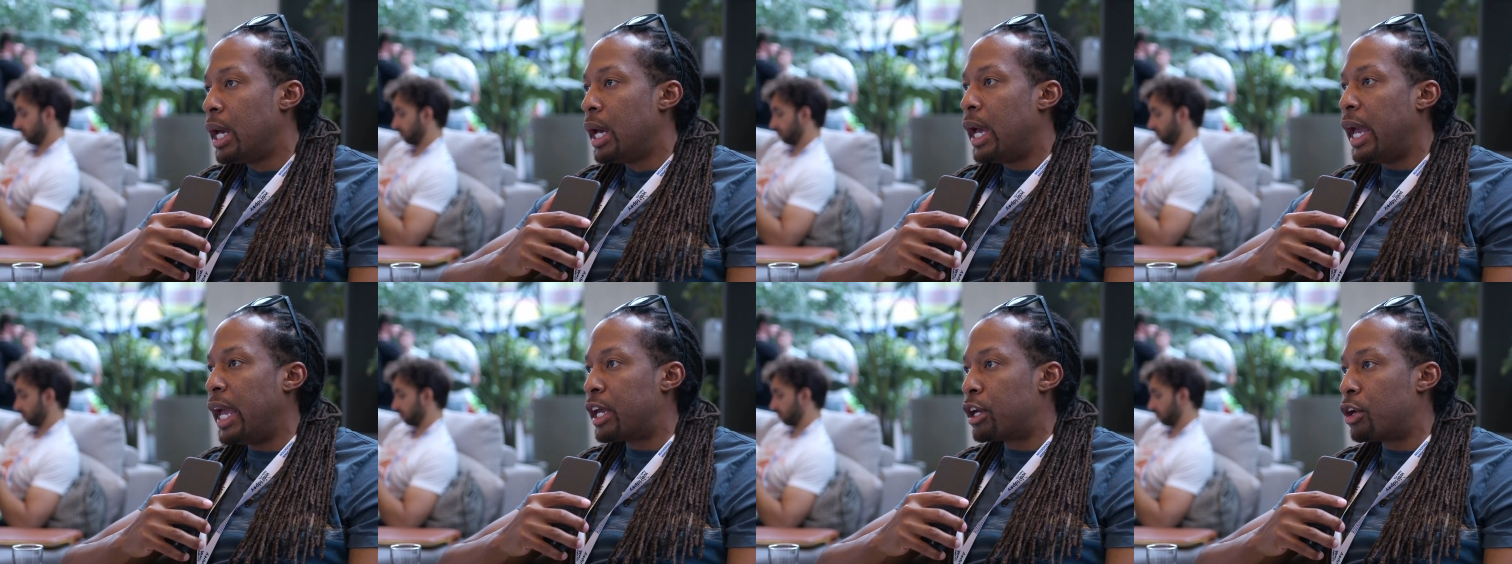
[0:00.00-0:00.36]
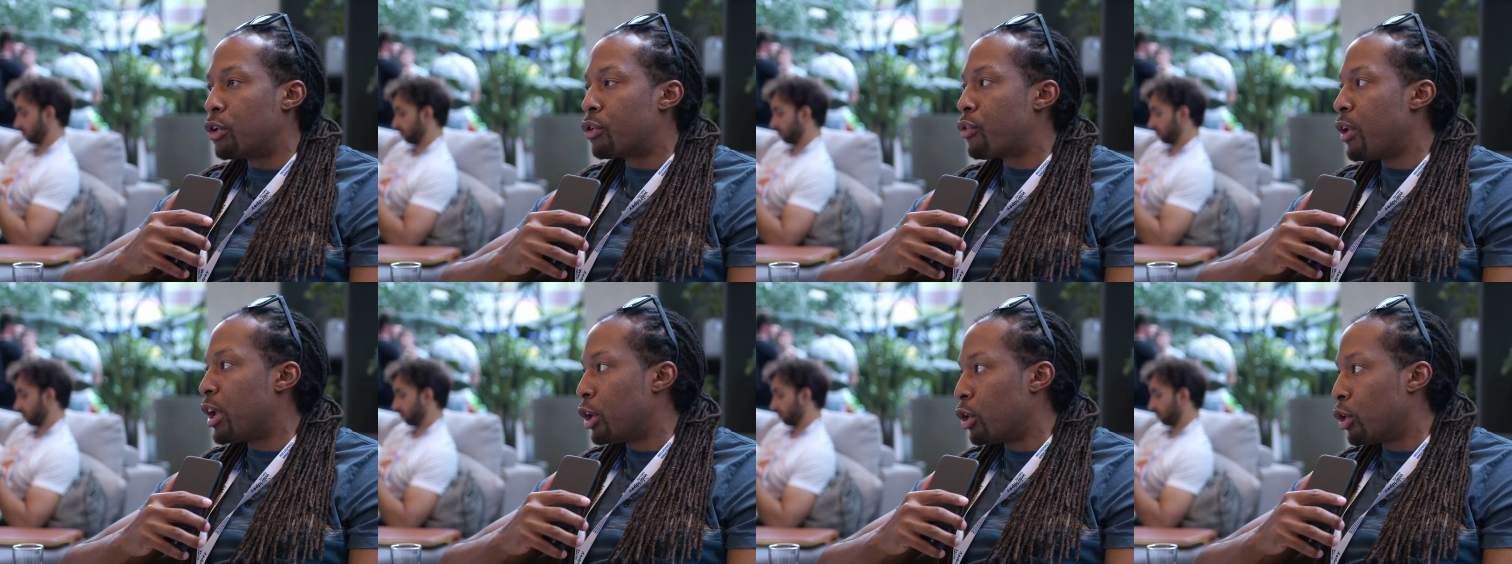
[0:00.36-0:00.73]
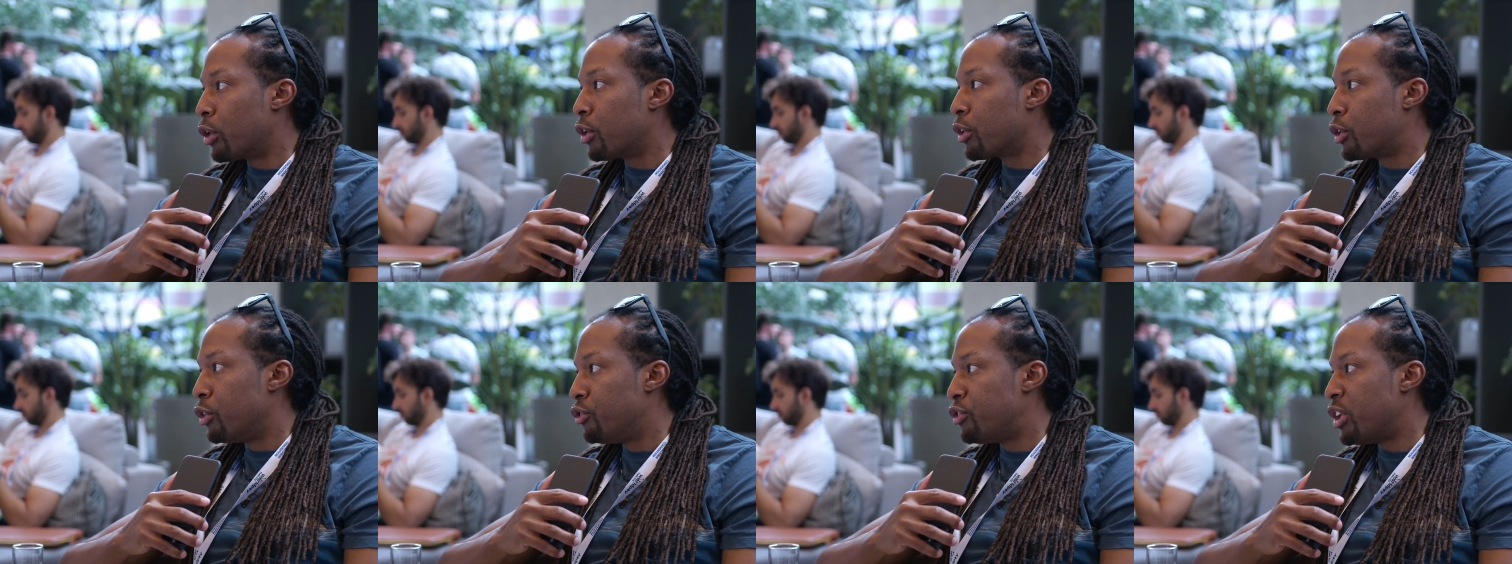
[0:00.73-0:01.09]
It can create a lot
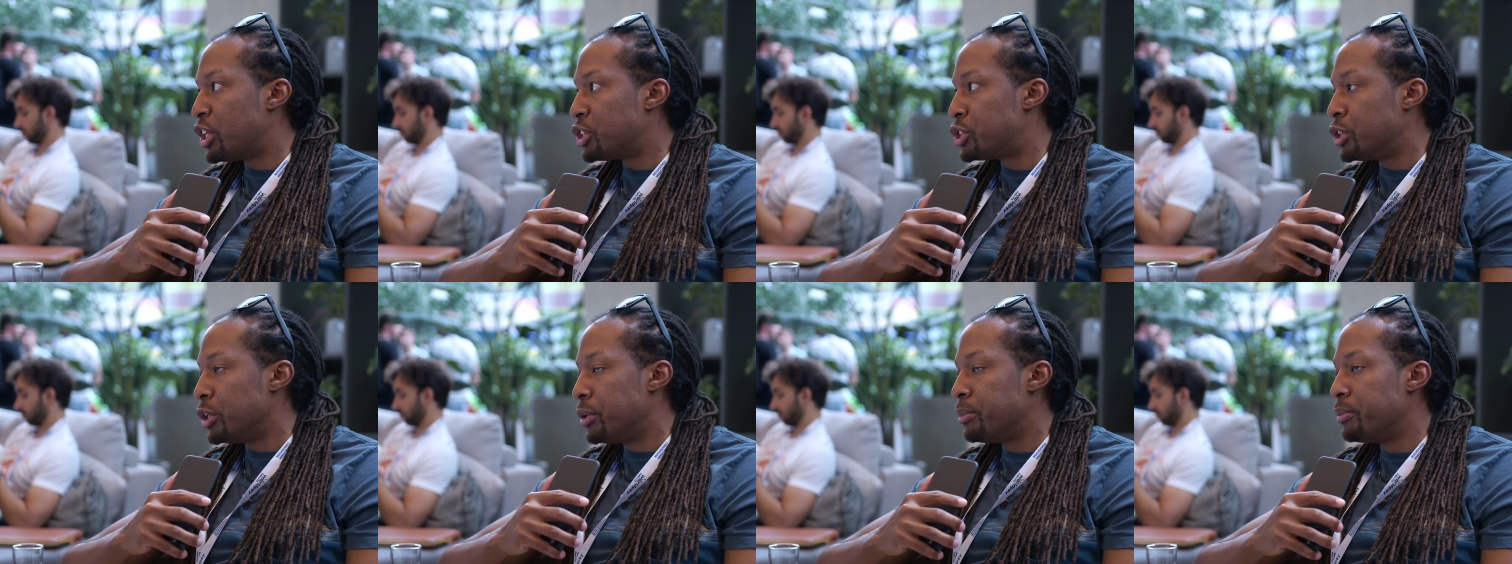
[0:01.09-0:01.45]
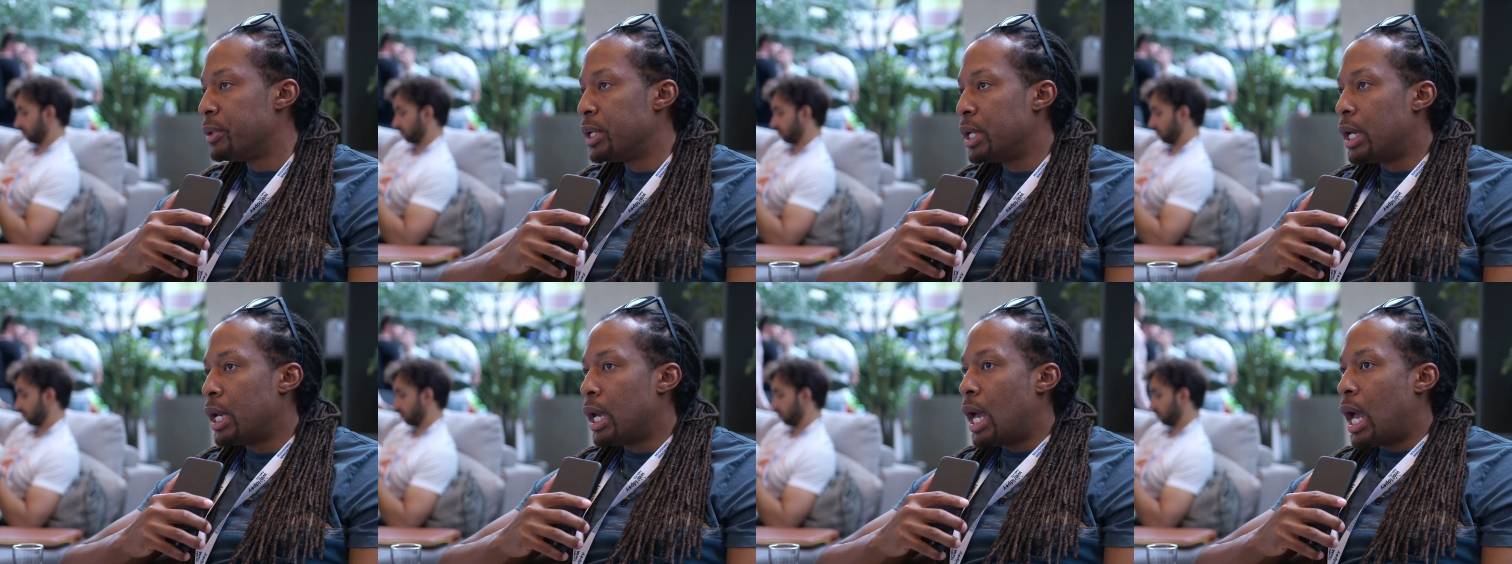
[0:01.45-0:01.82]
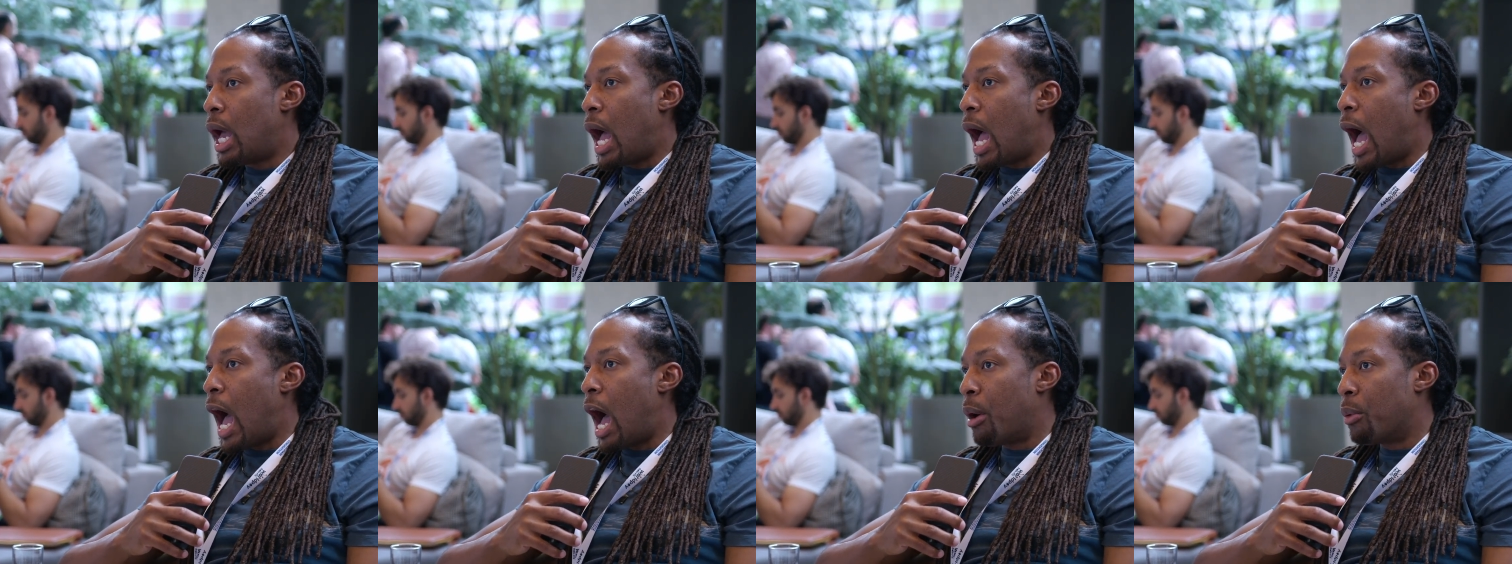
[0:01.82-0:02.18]
of congestion.
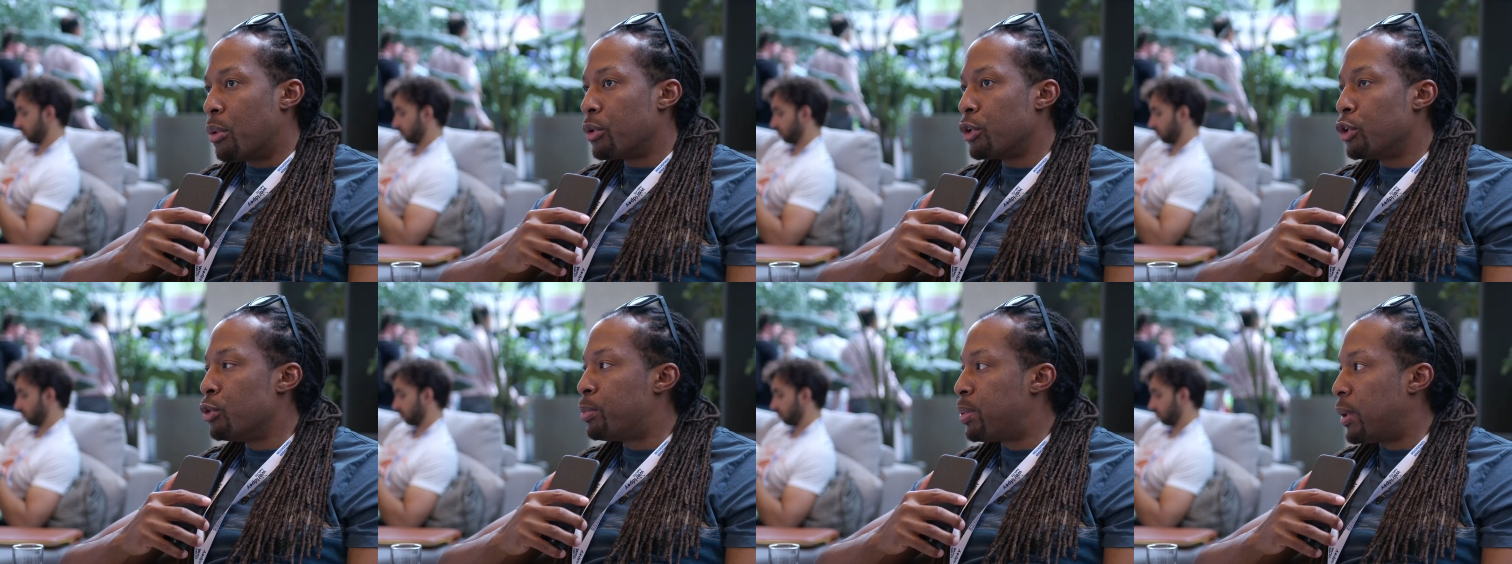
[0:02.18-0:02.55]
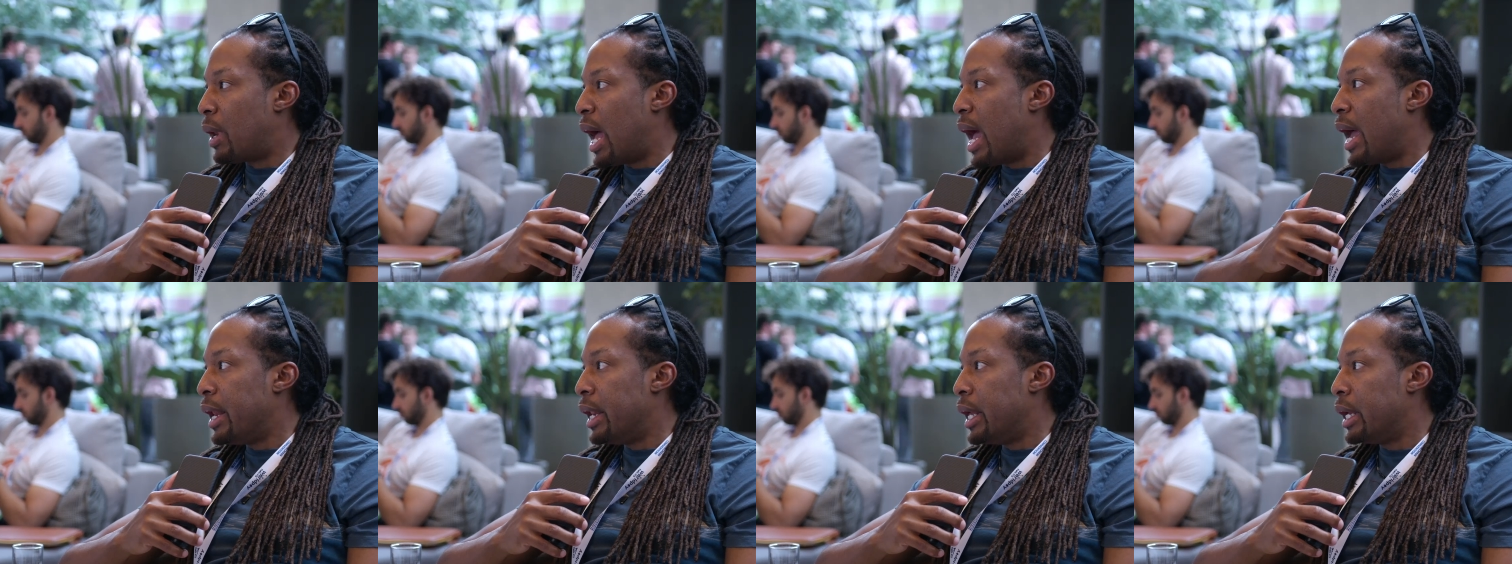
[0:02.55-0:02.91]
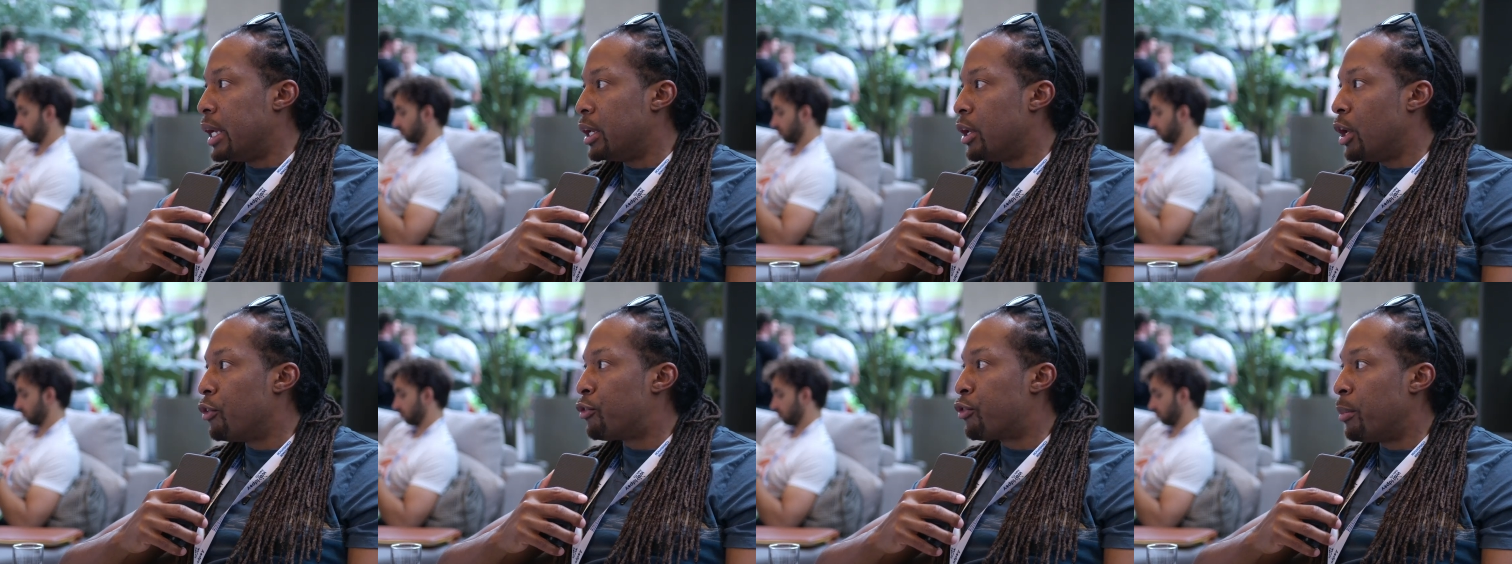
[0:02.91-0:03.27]
How are you planning,